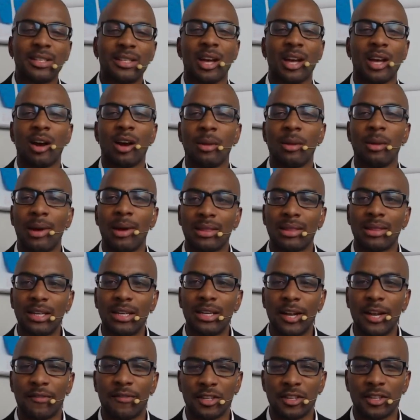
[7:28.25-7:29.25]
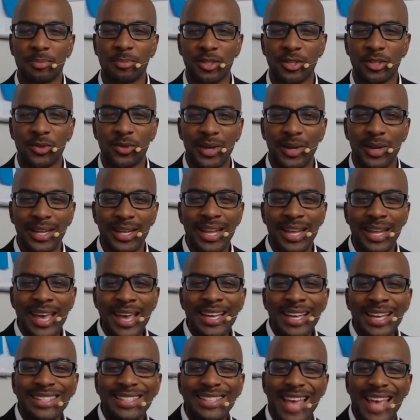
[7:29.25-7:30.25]
talking about the difference between
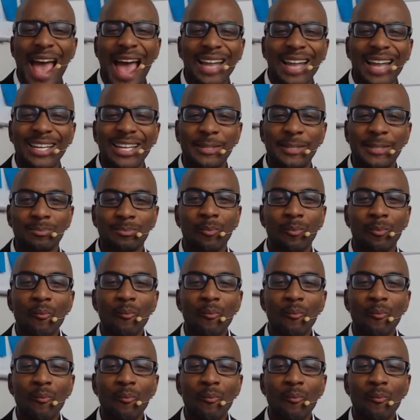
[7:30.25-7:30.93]
talent